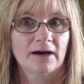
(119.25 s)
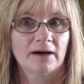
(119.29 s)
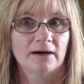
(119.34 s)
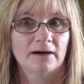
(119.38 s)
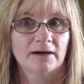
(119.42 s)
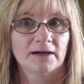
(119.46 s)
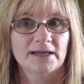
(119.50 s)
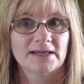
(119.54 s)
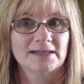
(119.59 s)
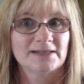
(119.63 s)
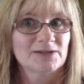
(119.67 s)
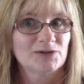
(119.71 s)

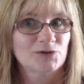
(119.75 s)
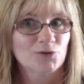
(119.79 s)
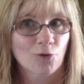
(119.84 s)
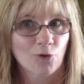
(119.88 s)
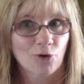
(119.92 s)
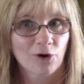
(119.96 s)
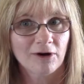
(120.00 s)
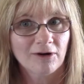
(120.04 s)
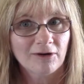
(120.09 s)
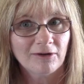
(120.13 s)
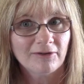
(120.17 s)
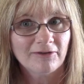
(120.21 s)

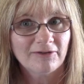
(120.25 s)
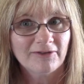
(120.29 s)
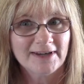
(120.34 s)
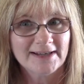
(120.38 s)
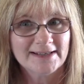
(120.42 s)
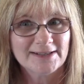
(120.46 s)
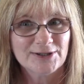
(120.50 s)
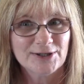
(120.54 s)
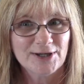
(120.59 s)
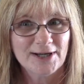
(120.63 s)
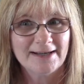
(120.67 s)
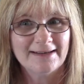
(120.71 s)
historical
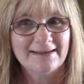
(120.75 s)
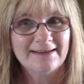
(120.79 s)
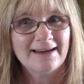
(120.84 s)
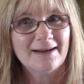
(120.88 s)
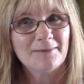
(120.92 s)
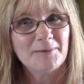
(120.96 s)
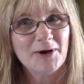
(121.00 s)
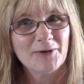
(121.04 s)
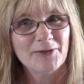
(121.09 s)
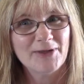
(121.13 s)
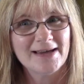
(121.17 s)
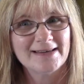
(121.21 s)
fiction
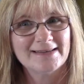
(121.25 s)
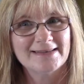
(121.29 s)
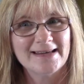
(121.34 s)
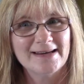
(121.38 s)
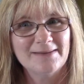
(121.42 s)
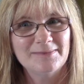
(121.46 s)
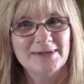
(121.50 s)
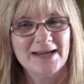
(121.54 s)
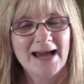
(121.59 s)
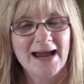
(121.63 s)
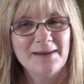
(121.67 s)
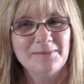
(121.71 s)
about that
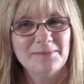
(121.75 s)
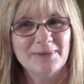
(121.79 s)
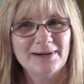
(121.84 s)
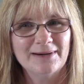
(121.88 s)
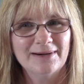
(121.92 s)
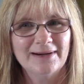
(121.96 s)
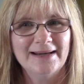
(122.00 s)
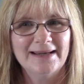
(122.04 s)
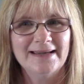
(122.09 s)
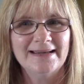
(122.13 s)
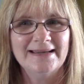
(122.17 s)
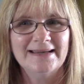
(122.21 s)
same time
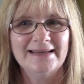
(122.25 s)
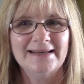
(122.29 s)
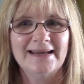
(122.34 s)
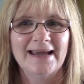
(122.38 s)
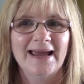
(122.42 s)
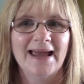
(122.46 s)
period,